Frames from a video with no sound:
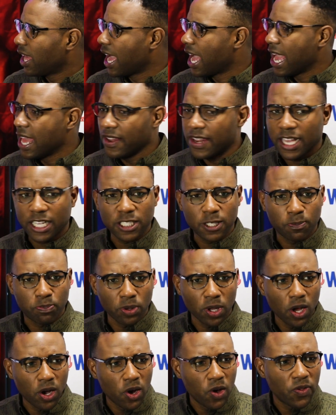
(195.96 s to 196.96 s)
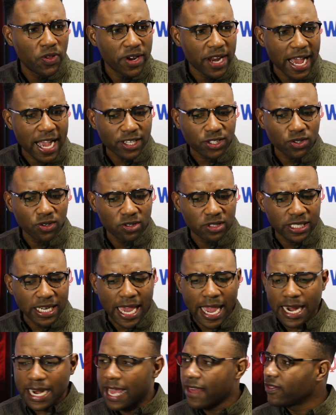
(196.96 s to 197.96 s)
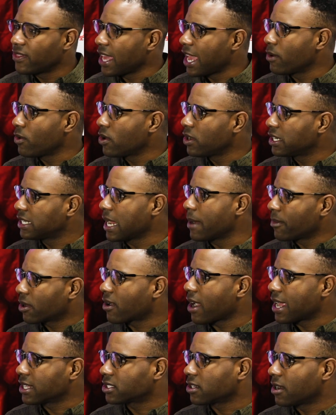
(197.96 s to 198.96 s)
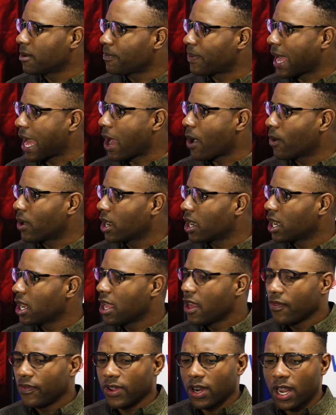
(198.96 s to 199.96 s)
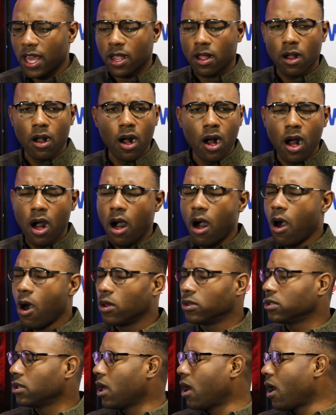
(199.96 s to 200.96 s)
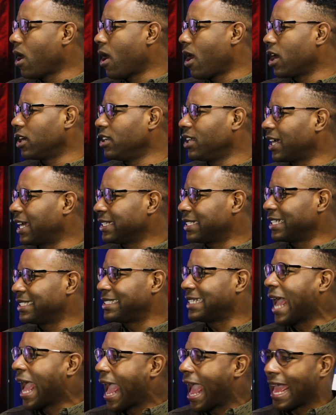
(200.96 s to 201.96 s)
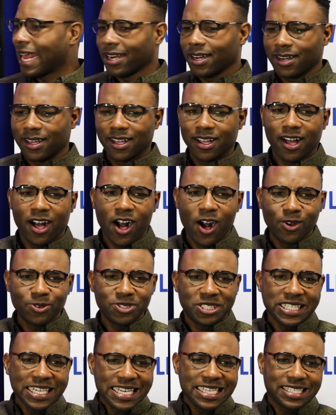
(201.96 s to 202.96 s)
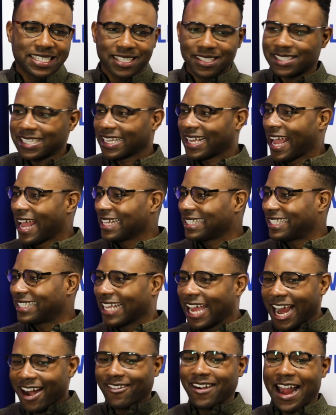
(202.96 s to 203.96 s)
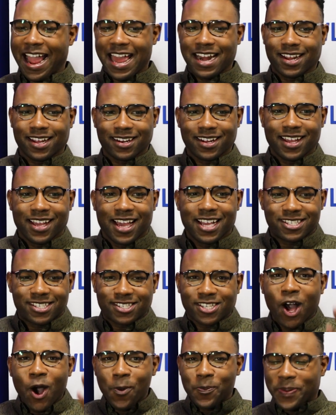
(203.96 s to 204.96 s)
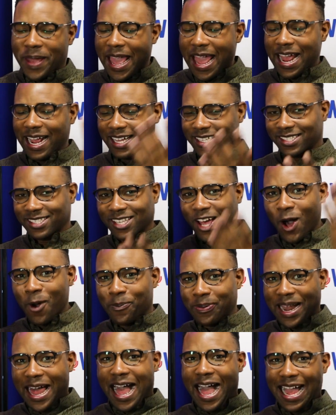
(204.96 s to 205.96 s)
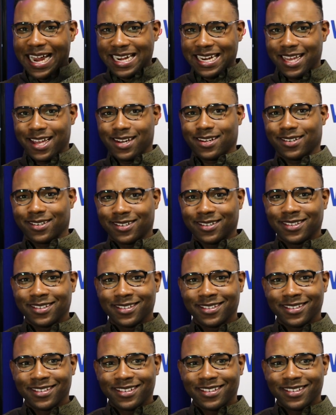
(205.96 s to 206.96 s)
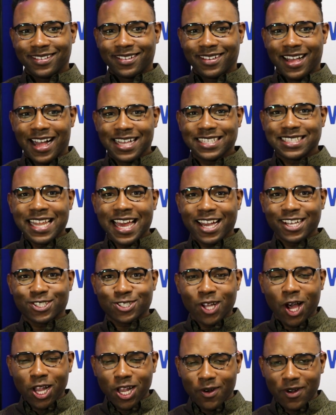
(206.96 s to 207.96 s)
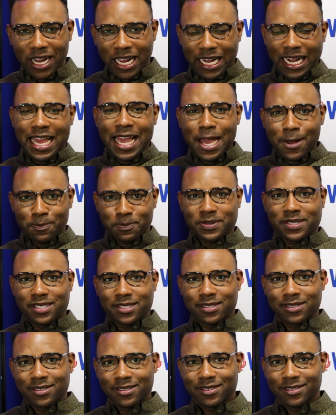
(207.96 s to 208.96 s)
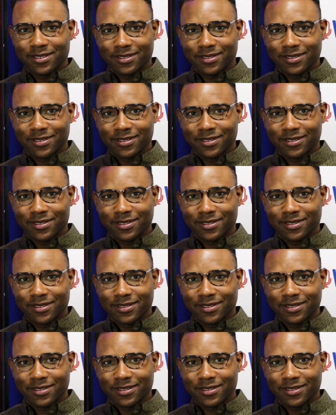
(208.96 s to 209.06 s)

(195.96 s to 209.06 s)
and they explode the national debt. And then when the Democrats are in power, they're like, oh, Lord, look at the debt. Oh, Jesus, I can't stare at it. It's so big, it's so blinding. It's like a solar eclipse.